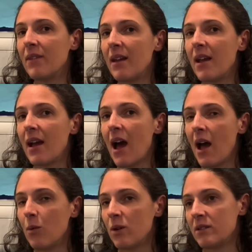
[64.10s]
uh, I
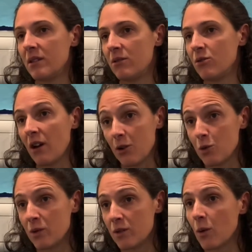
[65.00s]
was in touch
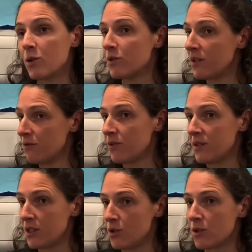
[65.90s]
with all the different
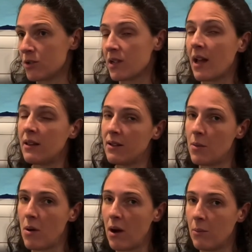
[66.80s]
teachers in the
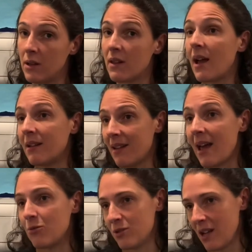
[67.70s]
department and
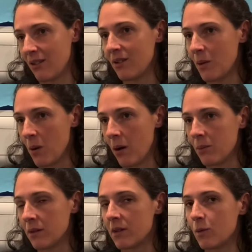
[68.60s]
outside the
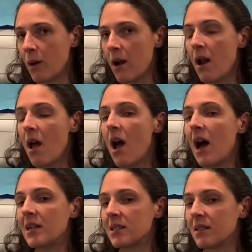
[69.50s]
department as well,
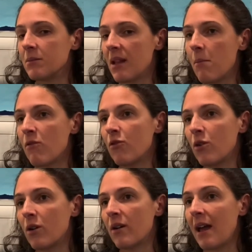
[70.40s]
asking them
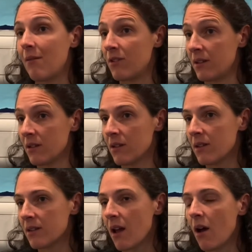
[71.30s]
for
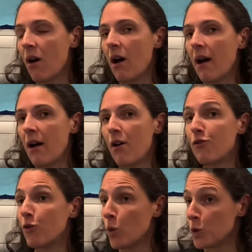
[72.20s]
evidence, uh,
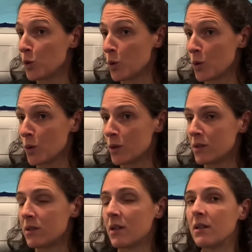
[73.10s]

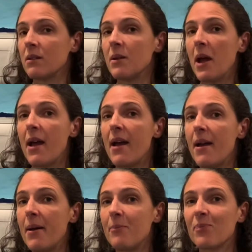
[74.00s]
photos and
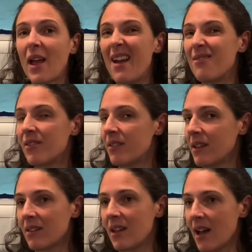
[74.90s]
um,
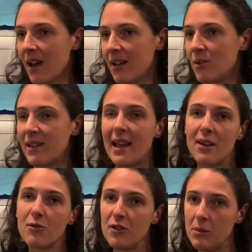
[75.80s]
everything. They had like
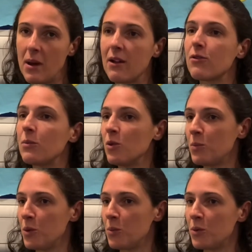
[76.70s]
feedback from the
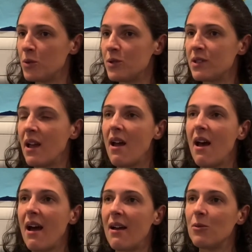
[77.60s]
pupils
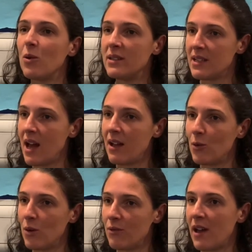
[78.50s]
and once I had
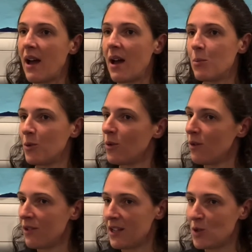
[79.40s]
all of that, I put all
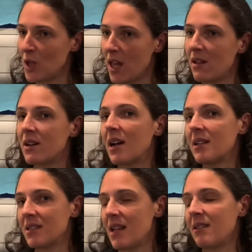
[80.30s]
of that together
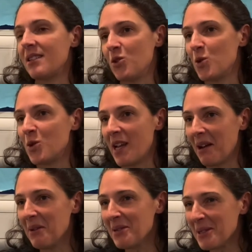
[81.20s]
and sent it
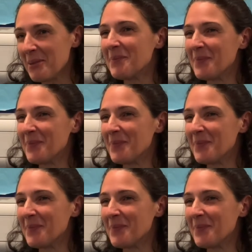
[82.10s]
to